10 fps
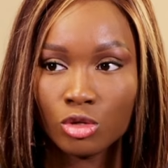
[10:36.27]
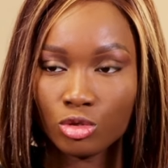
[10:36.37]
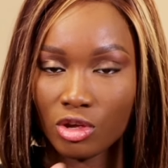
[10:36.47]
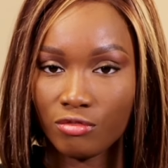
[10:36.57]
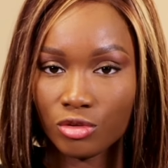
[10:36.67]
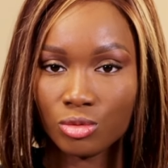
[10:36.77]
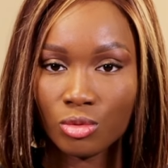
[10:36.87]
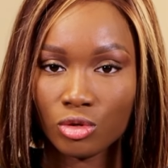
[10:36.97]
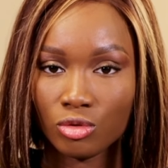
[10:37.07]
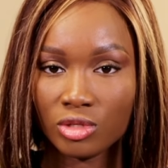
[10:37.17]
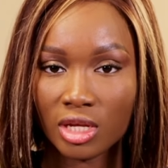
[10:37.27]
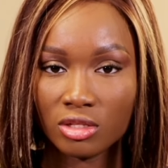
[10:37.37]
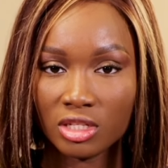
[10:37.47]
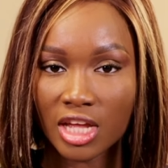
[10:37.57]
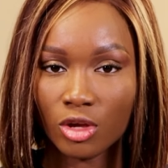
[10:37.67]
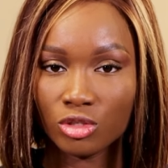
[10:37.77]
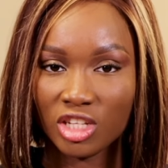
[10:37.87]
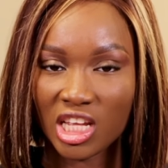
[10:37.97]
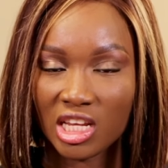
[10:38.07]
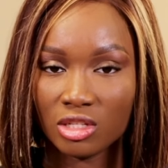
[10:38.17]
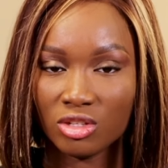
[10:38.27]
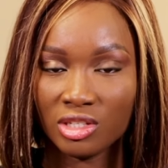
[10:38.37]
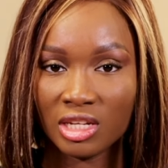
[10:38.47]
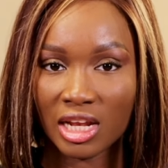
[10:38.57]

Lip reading: So if you smoke, you tend to see that your skin is losing